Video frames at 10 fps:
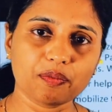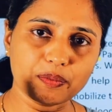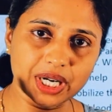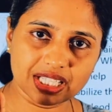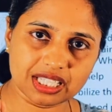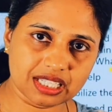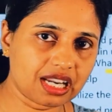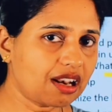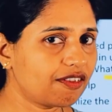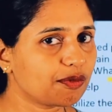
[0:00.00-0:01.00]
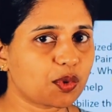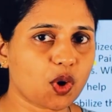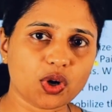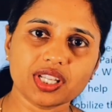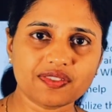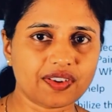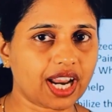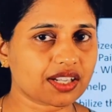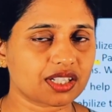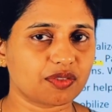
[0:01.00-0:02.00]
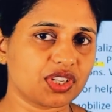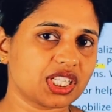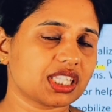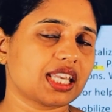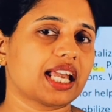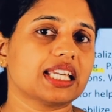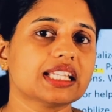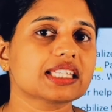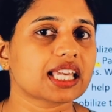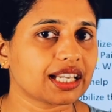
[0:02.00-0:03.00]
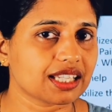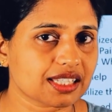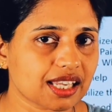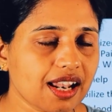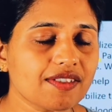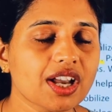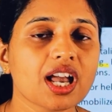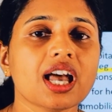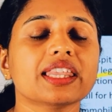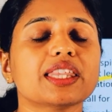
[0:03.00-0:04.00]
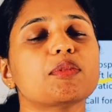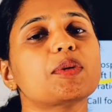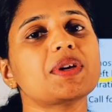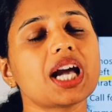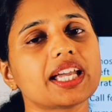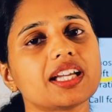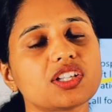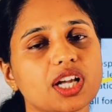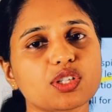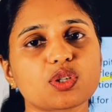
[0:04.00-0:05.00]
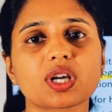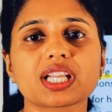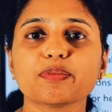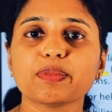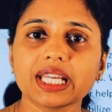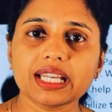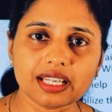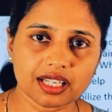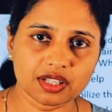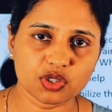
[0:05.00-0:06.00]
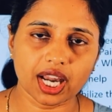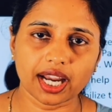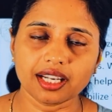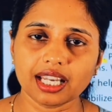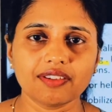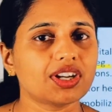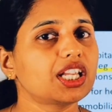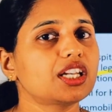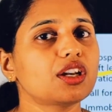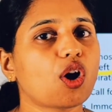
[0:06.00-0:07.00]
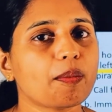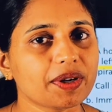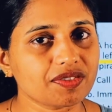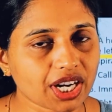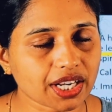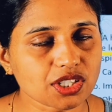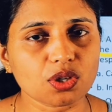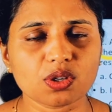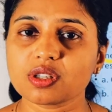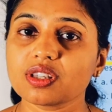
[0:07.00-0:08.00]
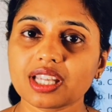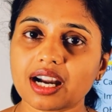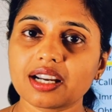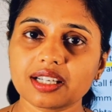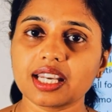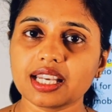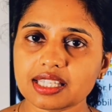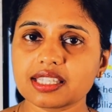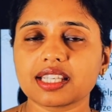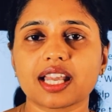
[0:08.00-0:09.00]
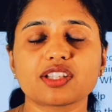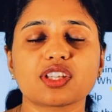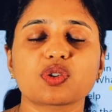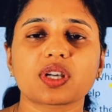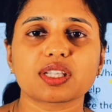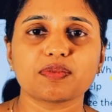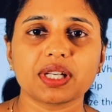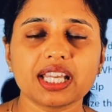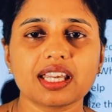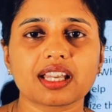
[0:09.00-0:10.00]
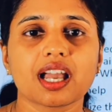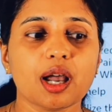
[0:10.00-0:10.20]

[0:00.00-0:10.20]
but still bone is fractured, which is there inside itself. There may be higher chance to get bleeding inside. Even in open fracture also there is chances to get bleeding,